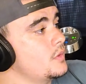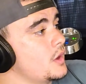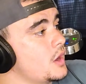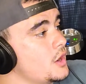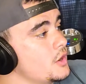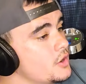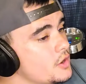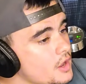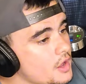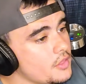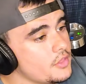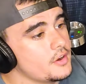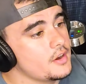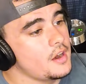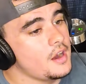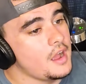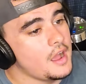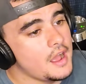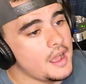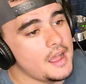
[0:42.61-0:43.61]

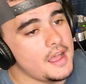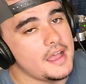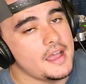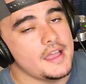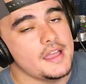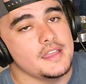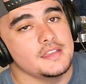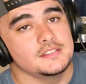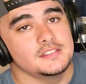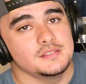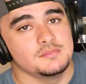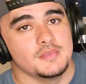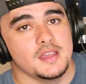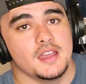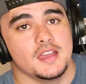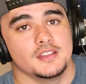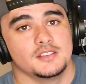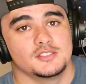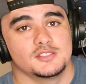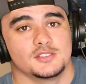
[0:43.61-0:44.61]
Another high
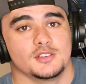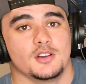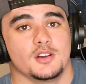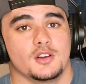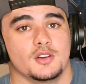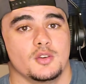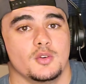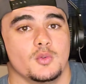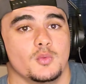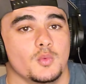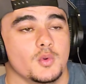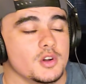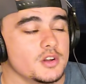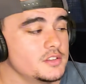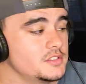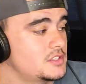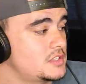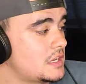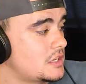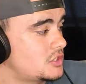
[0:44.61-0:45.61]
demand song
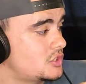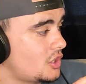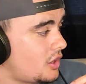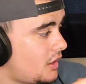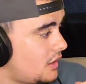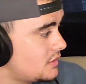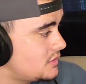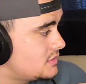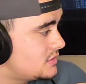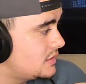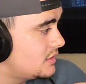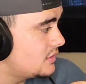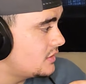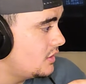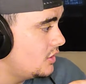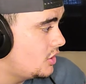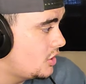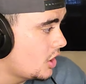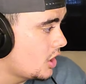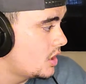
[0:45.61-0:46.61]
was Toxic
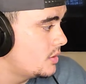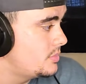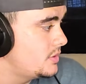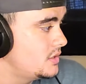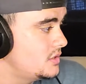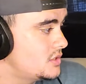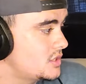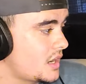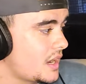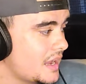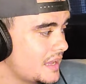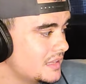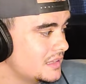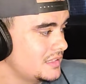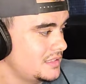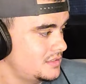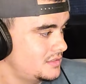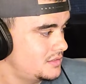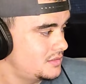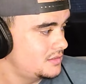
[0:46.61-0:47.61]
Garbage
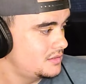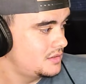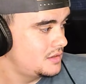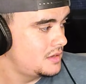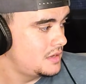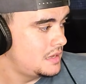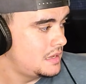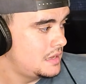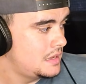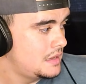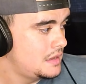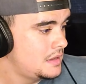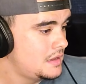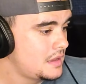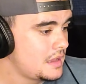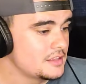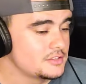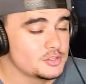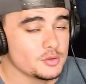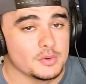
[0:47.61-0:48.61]
Island.
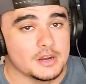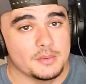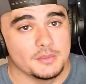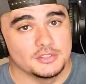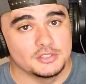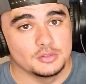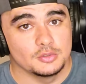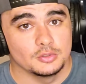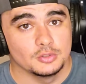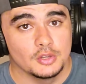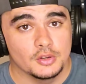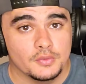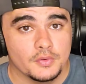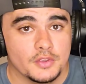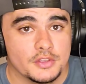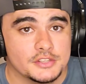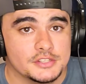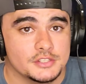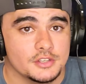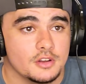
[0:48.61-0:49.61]
And so when I went to go look
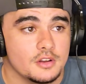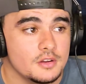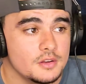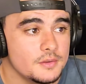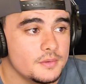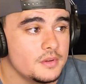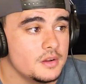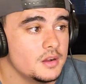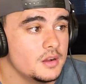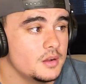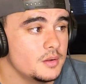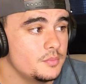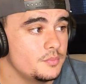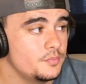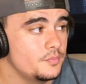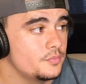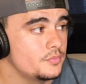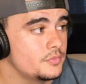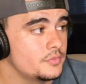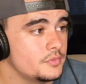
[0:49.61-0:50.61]
for this
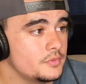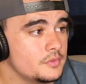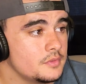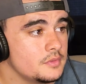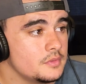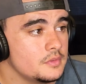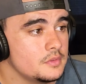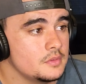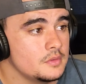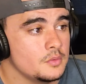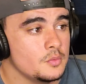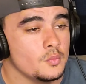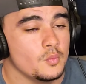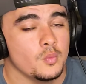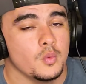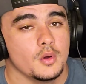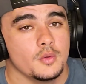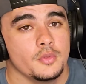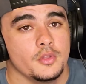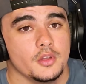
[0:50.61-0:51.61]
song,
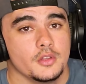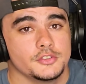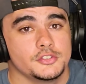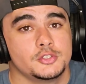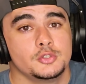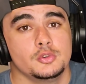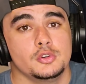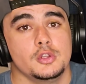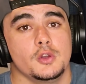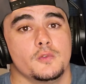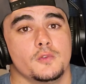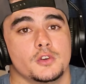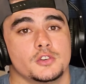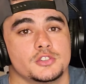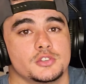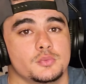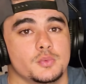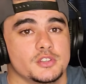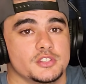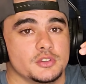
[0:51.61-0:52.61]
the studio
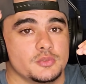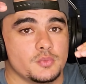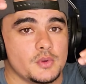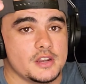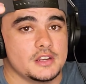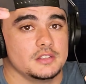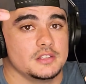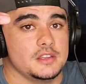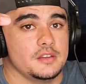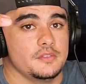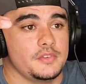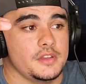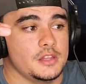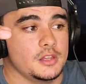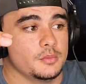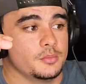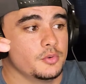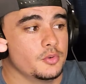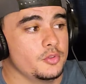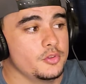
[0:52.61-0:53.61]
version wasn't readily
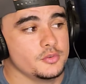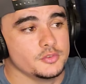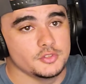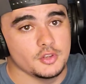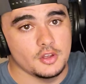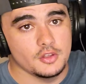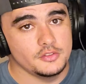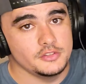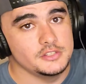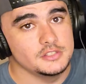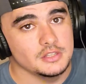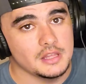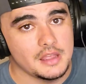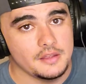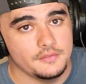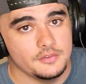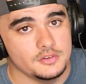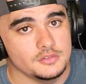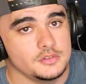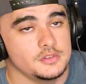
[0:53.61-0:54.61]
available. There was all these
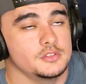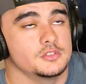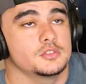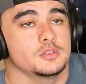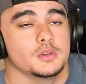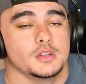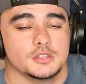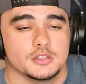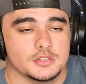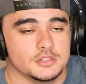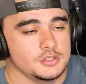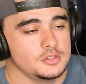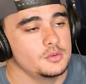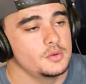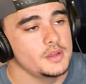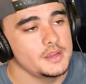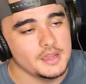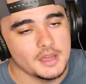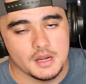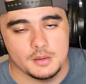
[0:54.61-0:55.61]
live versions, so I just
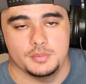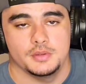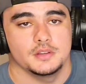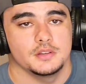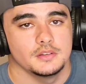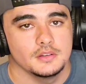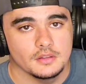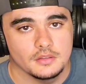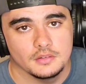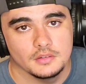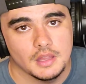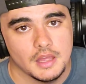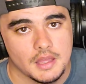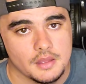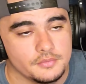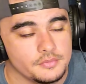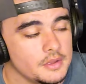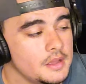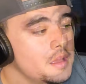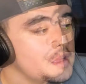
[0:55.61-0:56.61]
knew I gotta pick another
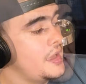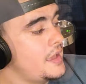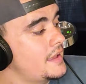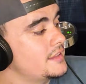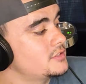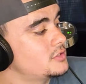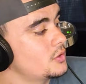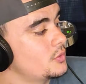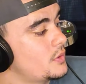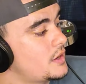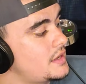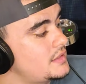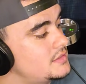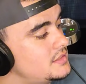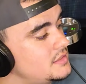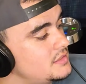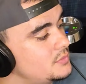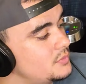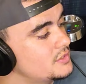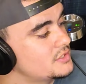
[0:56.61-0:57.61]
live. And so what I
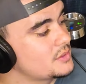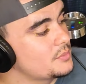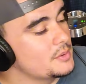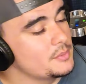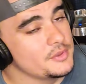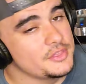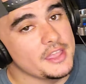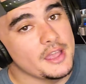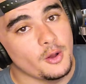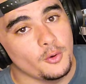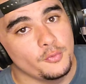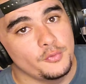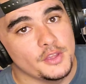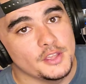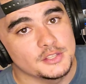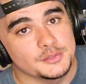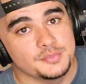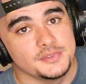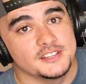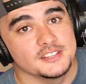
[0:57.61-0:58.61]
did was I went with
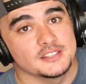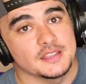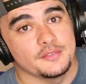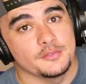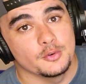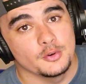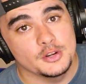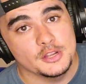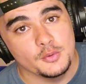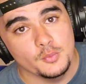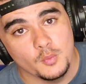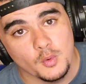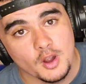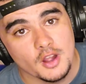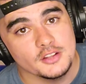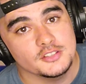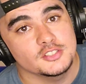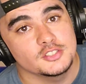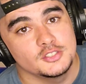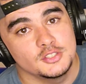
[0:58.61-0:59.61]
Hellfest, because I've already
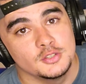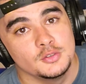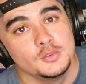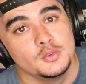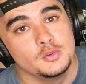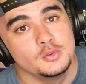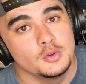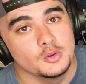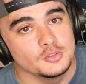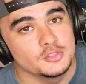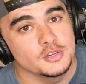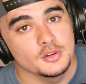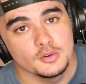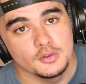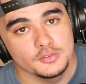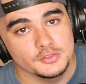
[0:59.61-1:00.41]
watched two Gojira